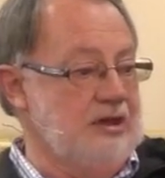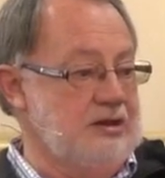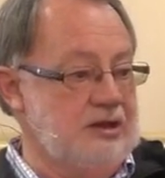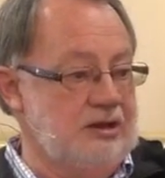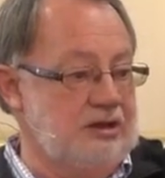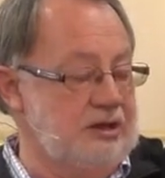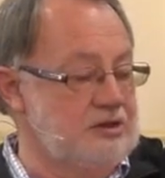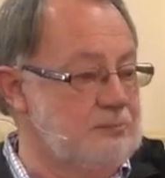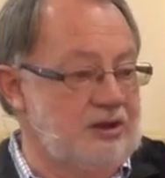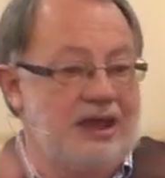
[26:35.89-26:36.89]
in, in,
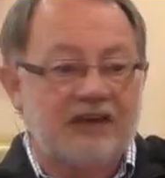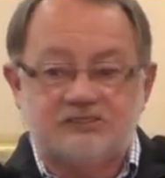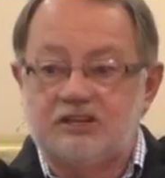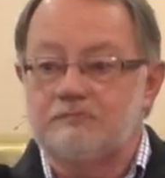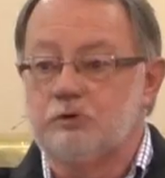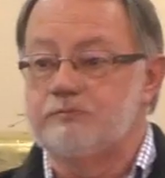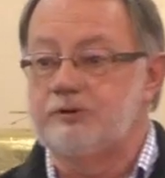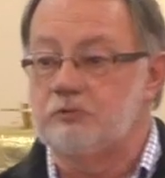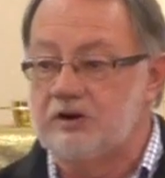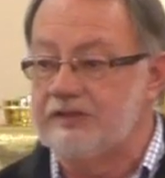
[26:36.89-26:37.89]
in, the monastic
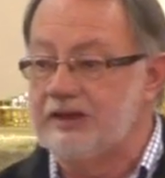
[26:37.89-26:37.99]
movement where